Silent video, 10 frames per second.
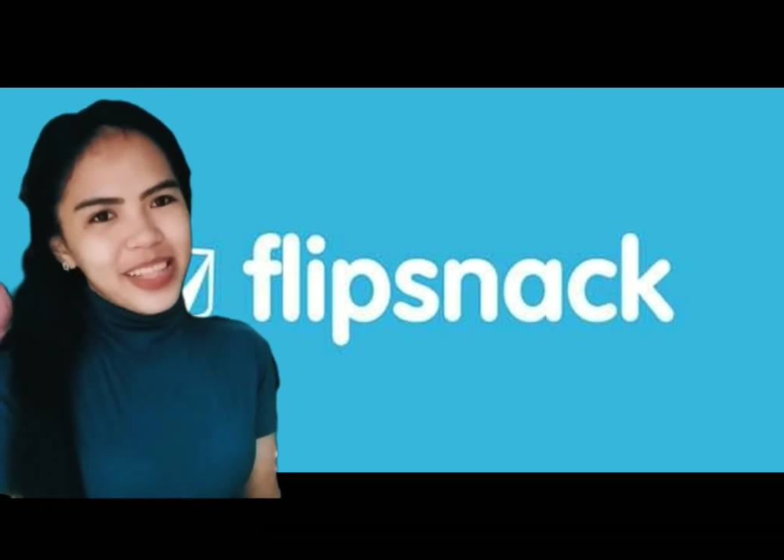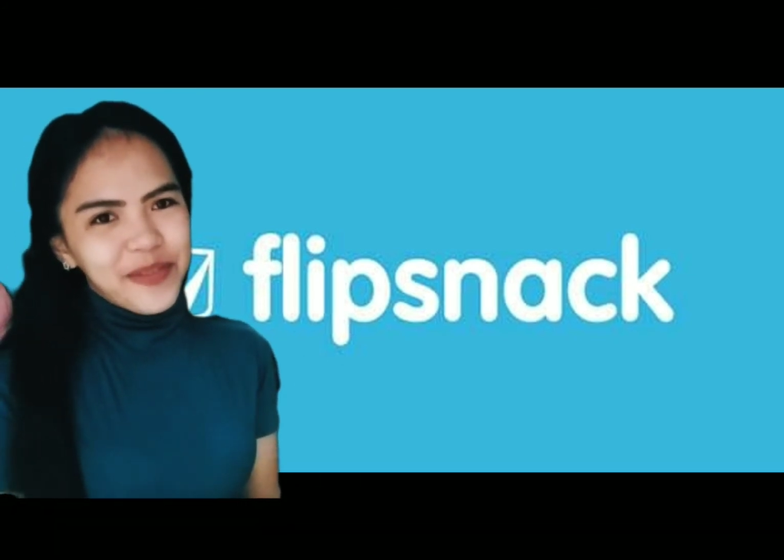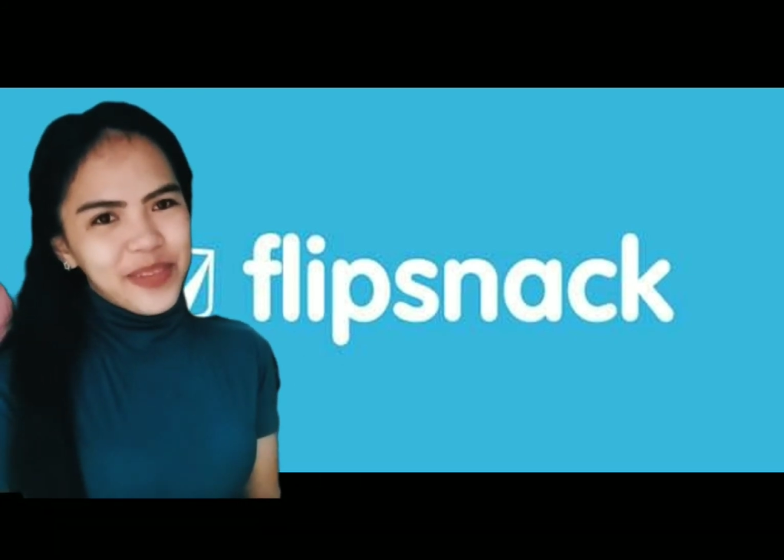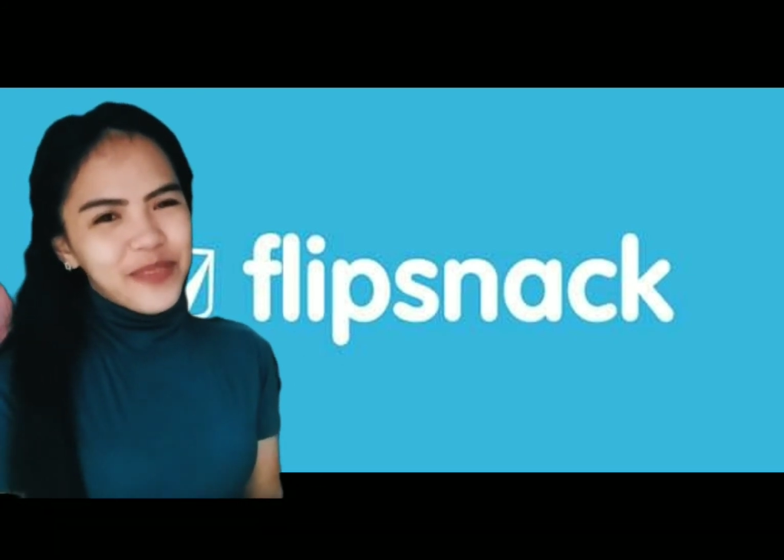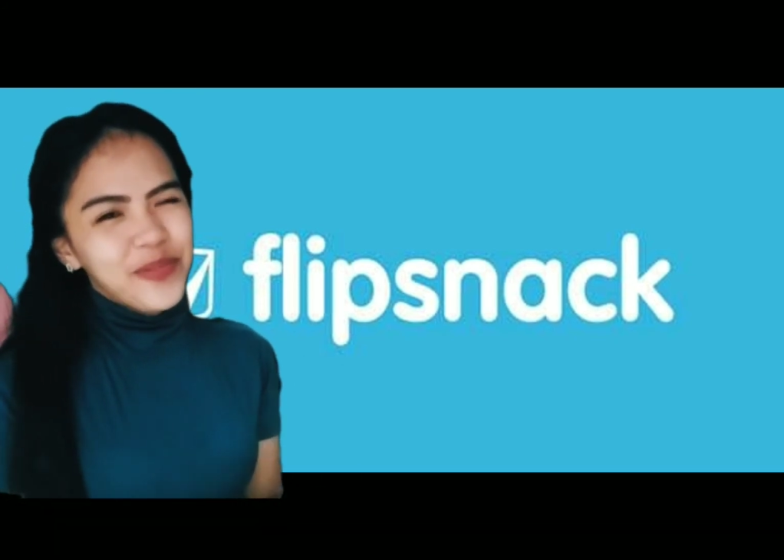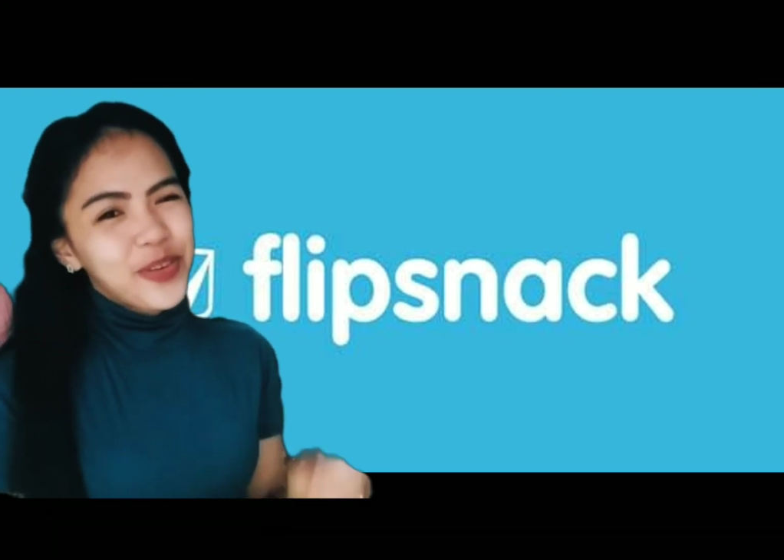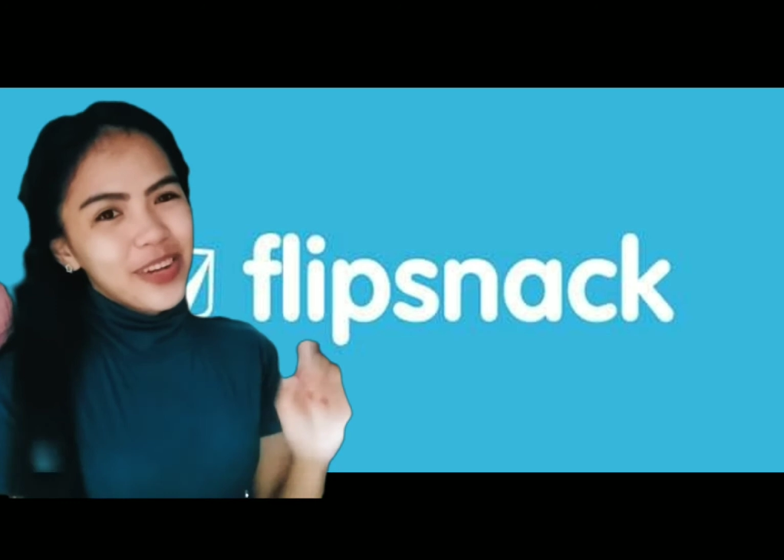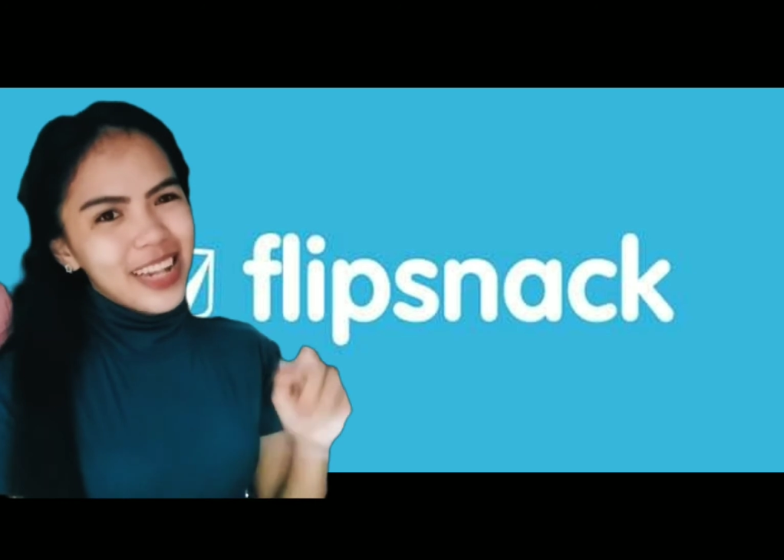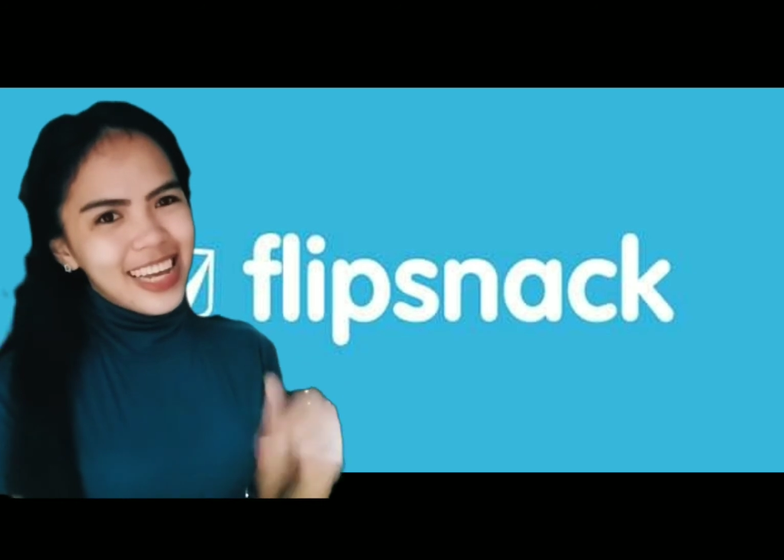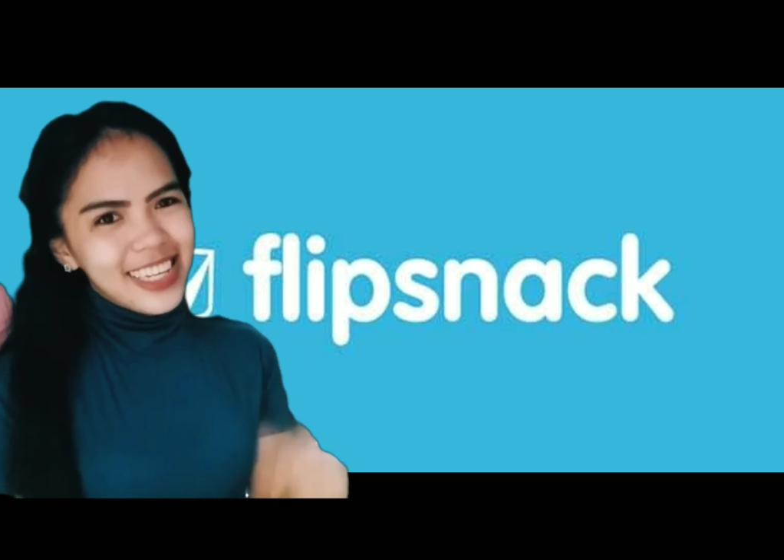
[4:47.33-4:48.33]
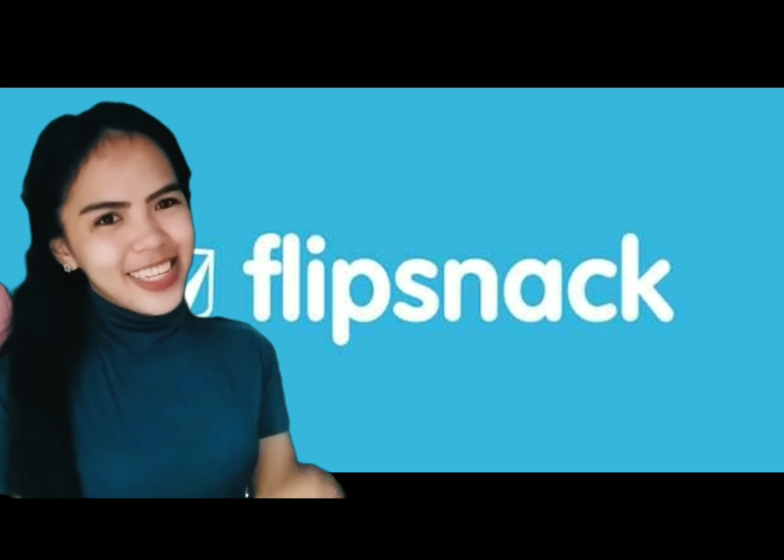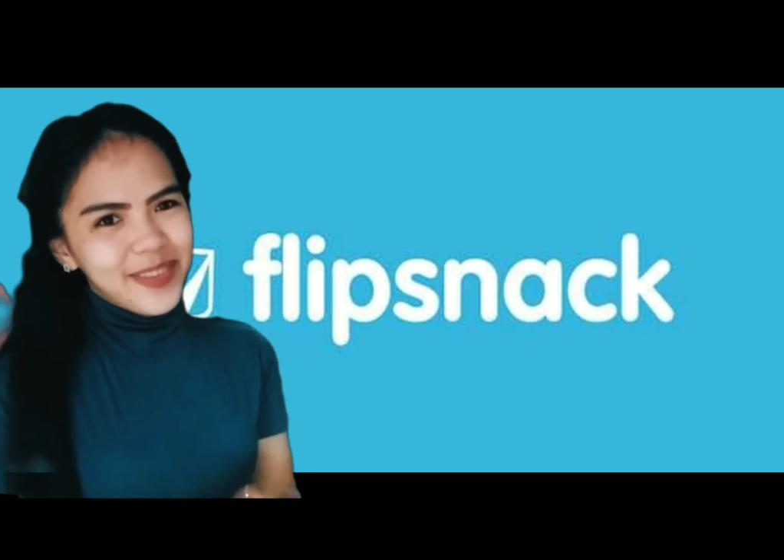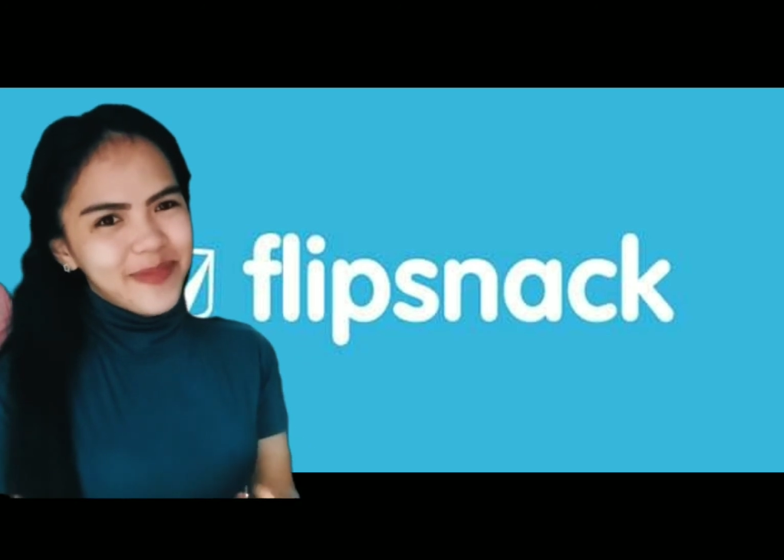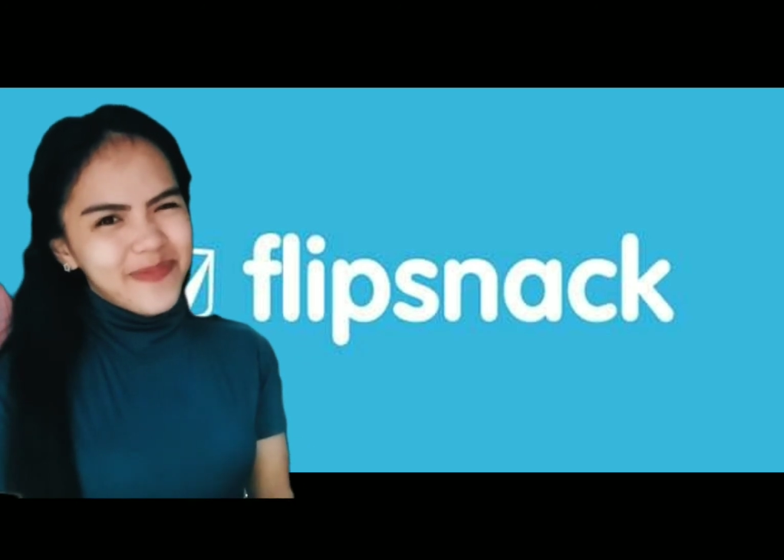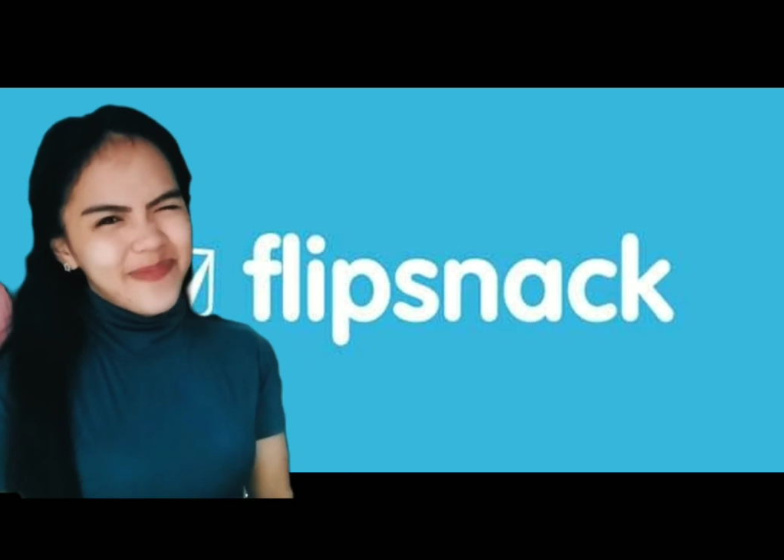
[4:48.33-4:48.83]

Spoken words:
level of your class.